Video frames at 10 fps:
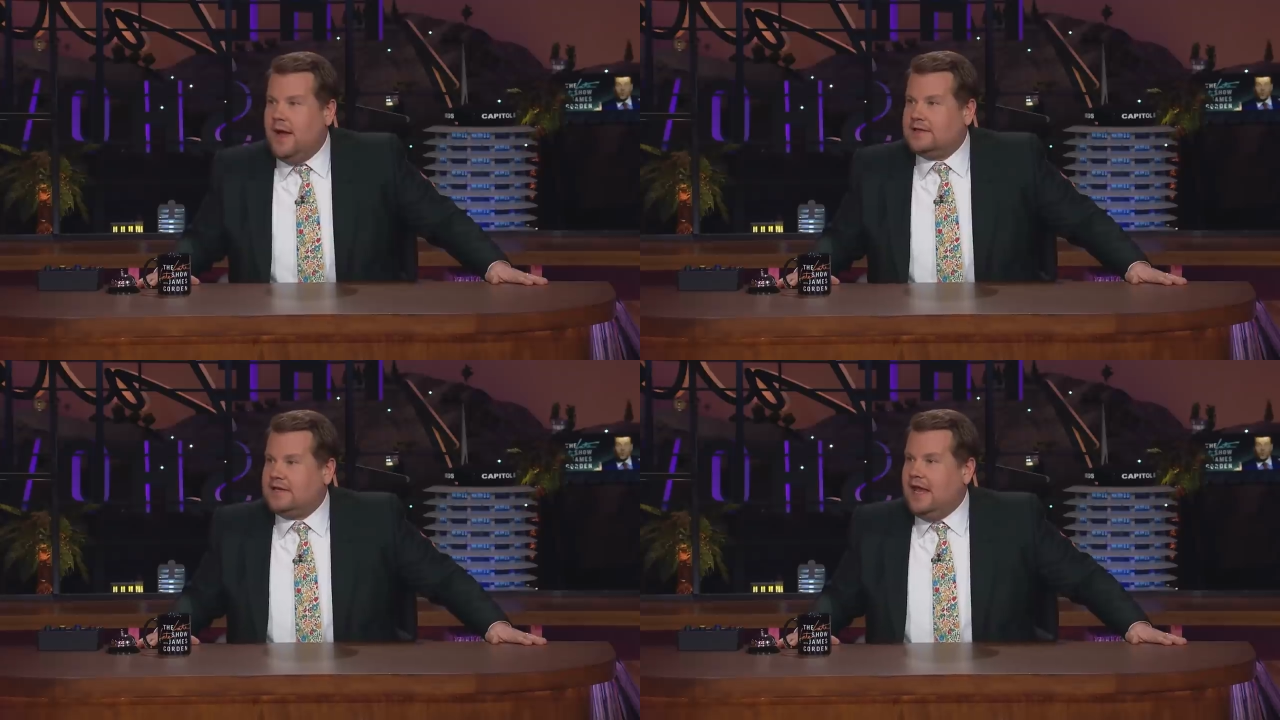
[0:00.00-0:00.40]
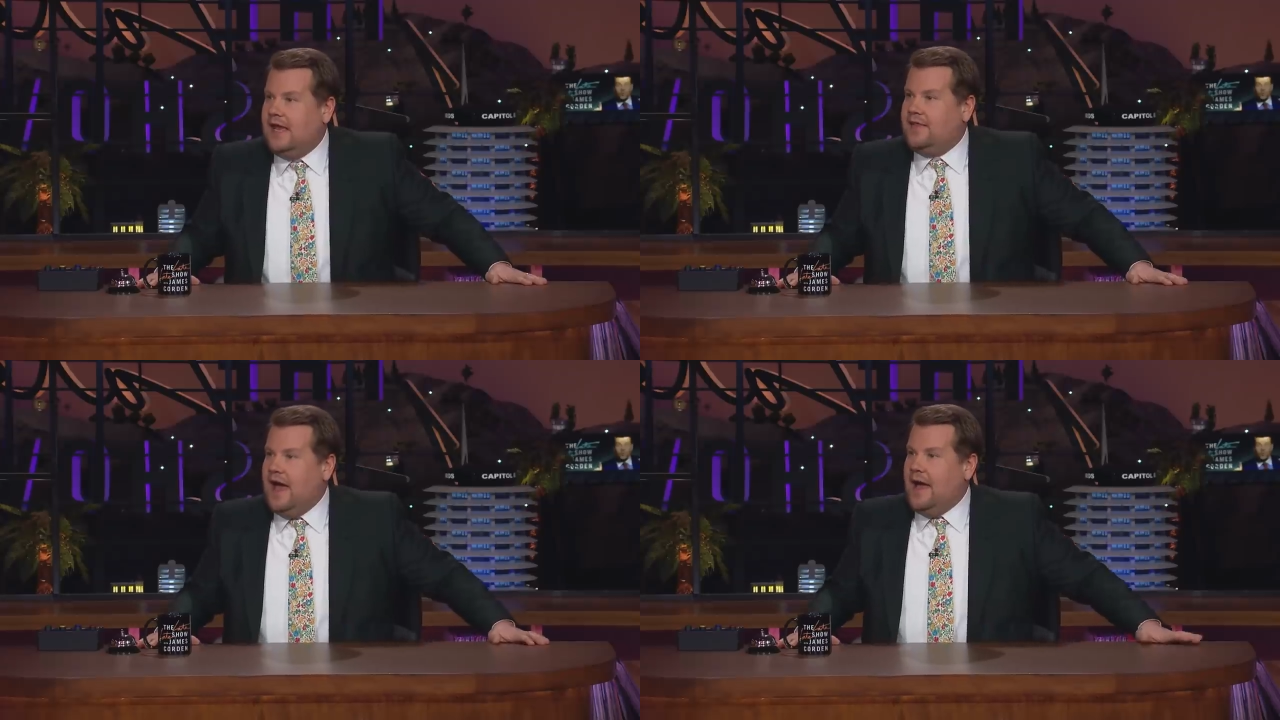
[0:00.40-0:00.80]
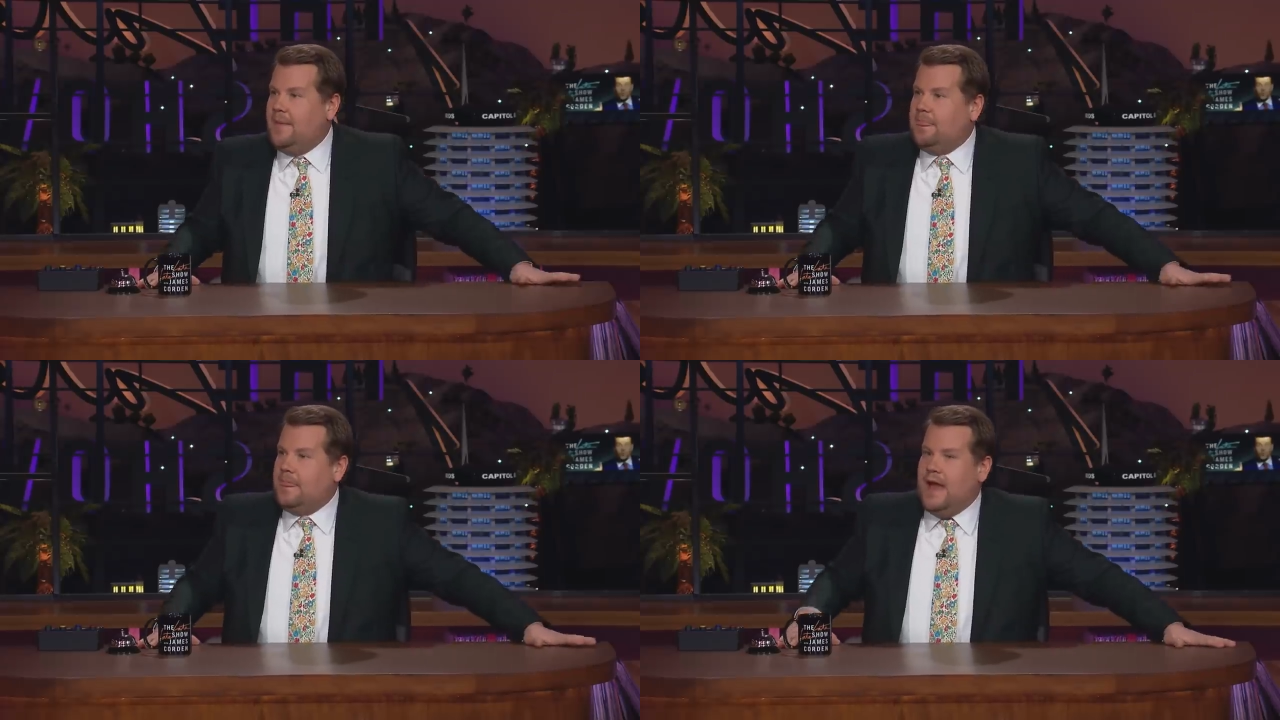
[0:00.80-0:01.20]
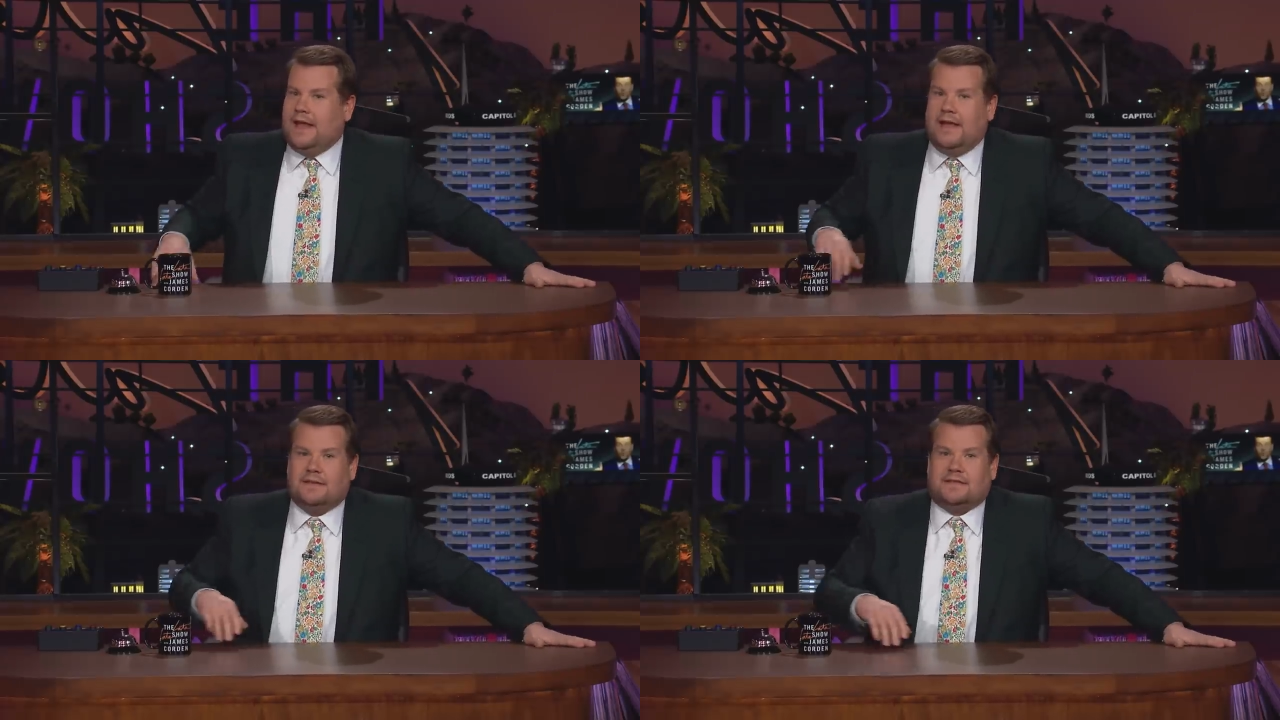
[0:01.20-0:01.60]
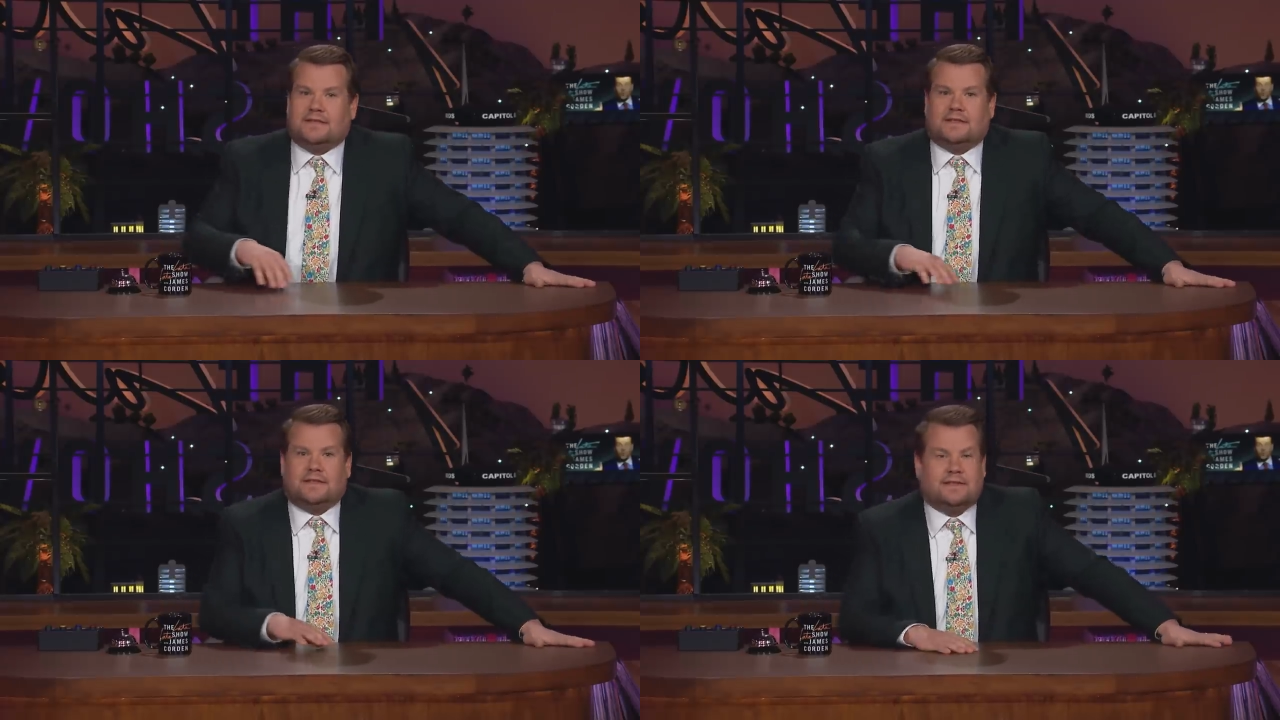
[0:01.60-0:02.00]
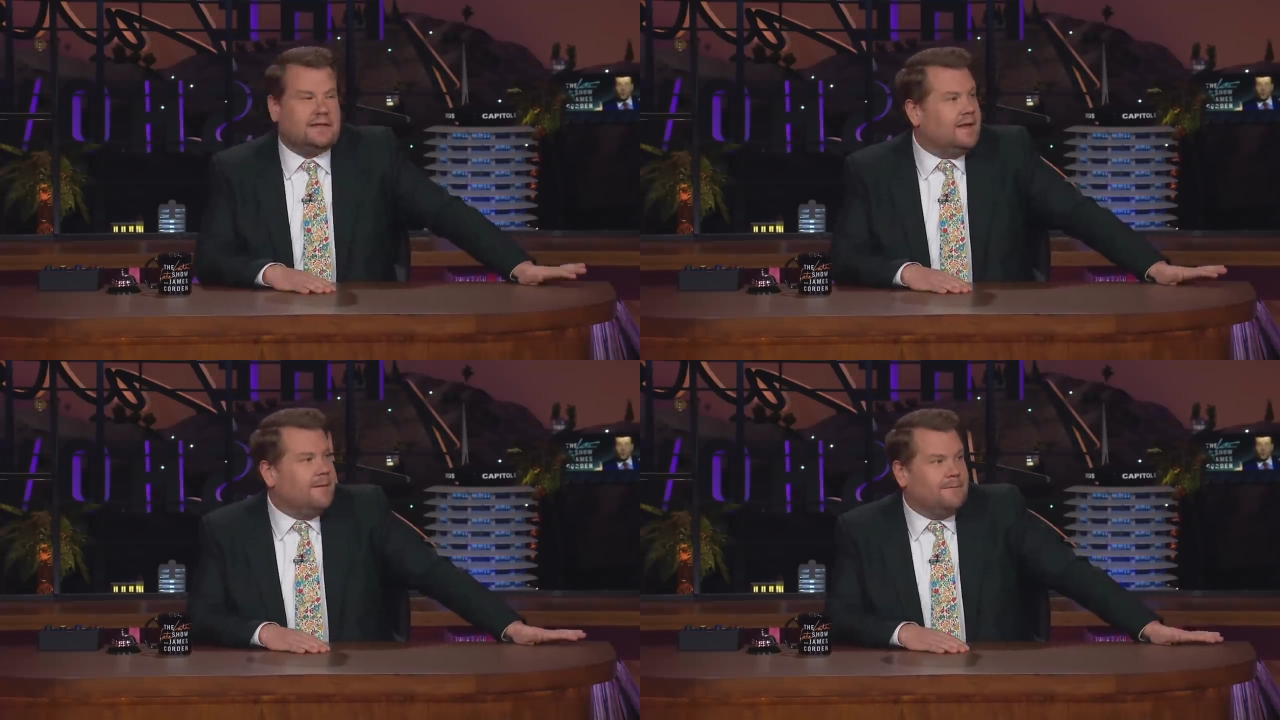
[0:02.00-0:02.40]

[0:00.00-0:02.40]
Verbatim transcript: who had to hear that. That is.